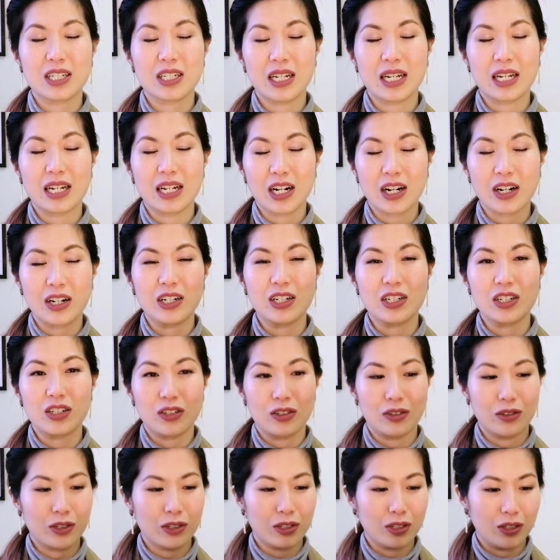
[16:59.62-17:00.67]
encourage
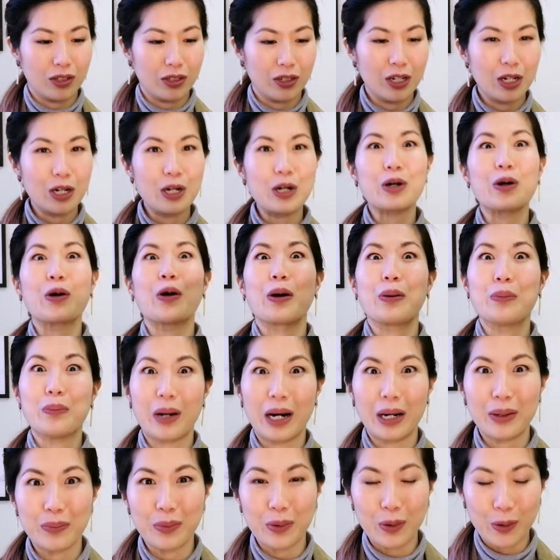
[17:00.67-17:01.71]
you to go and
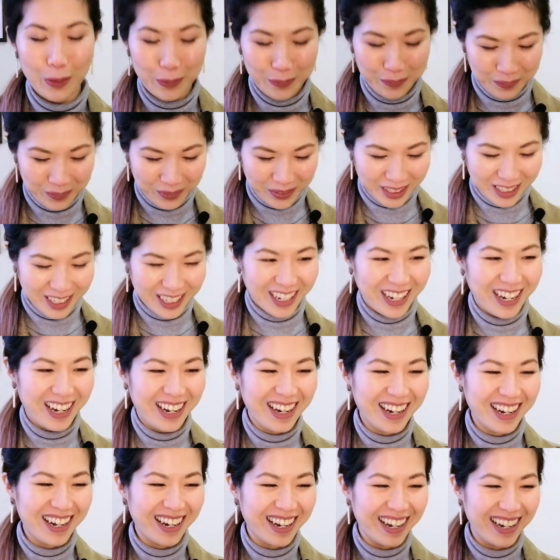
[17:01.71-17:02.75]
buy more.
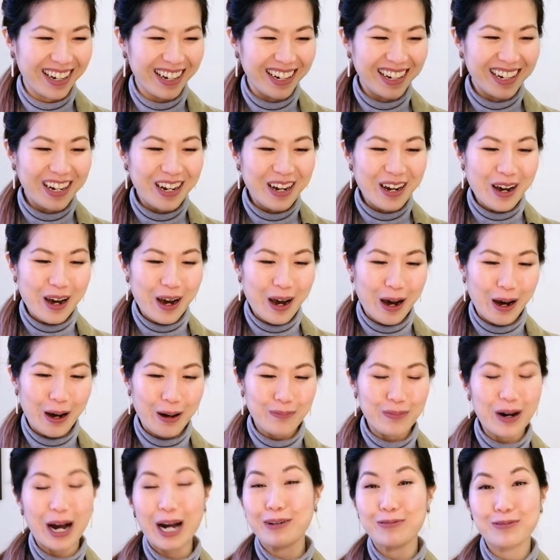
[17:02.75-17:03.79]

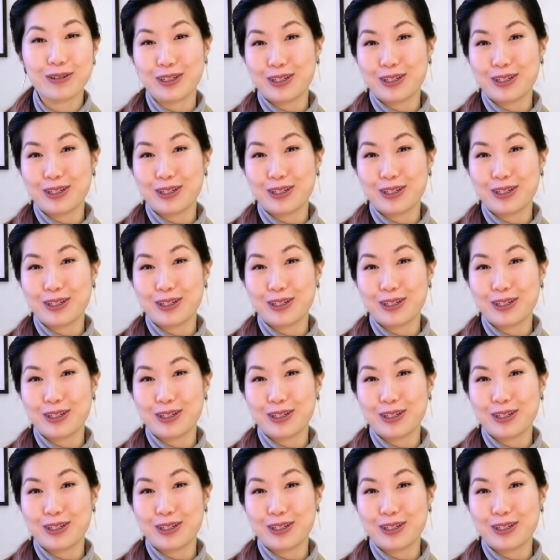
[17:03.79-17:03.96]
I would